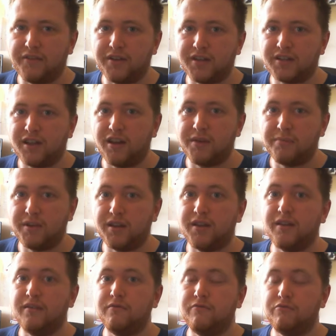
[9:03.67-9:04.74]
It's going to
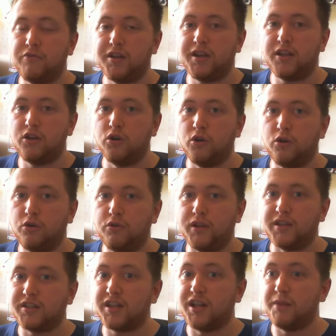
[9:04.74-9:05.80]
be really cool.
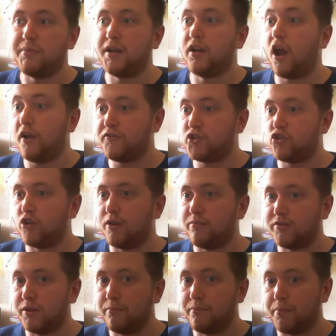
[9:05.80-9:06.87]
It's going to be live
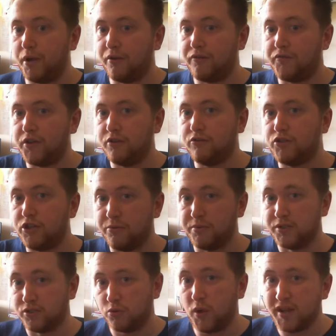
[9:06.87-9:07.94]
streamed on both YouTube
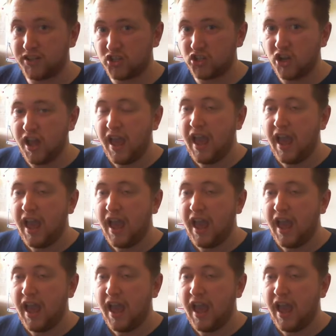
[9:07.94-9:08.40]
and Twitch.